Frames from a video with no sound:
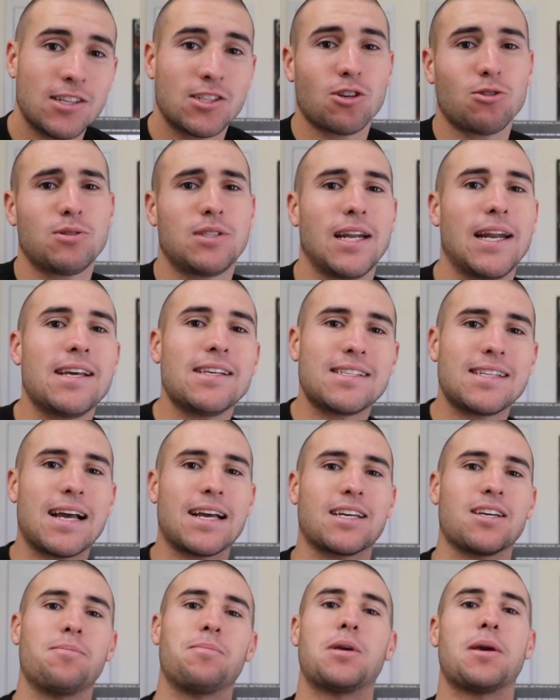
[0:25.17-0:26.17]
So today's
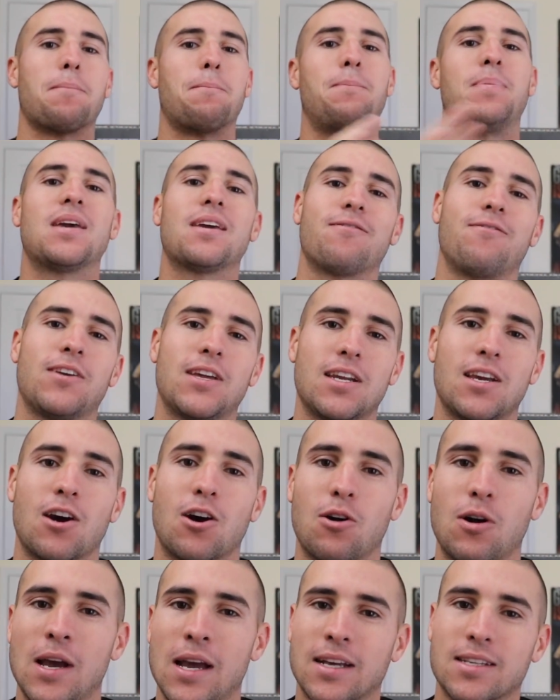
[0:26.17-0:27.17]
not going to be a big
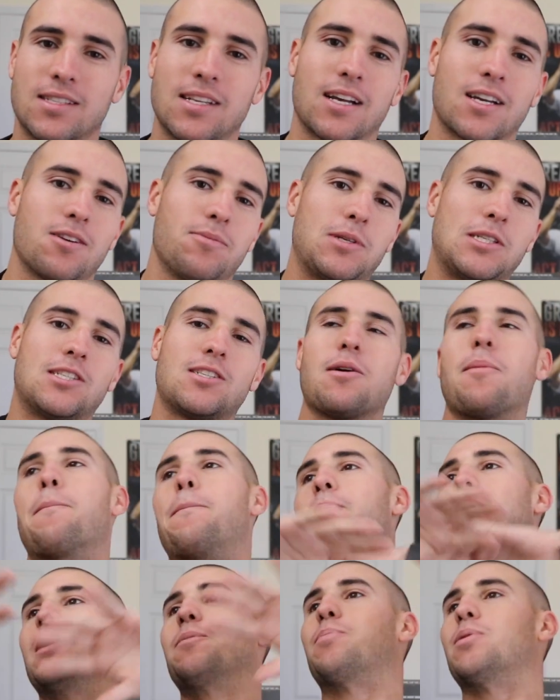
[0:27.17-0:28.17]
video. It's not going to be
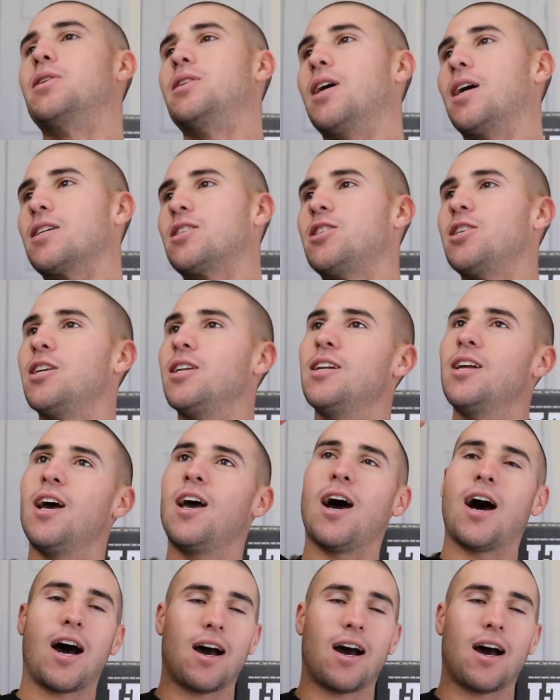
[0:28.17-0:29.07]
some big production.